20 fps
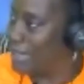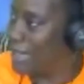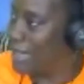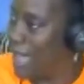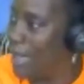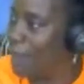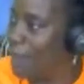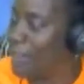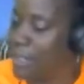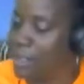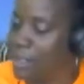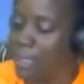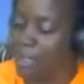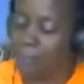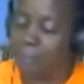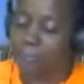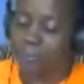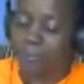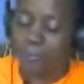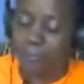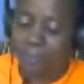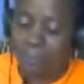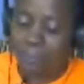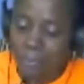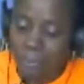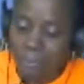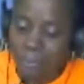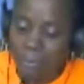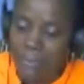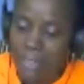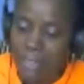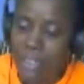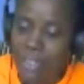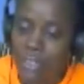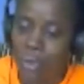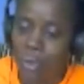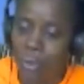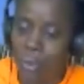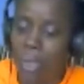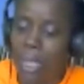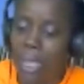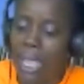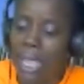have it done. So.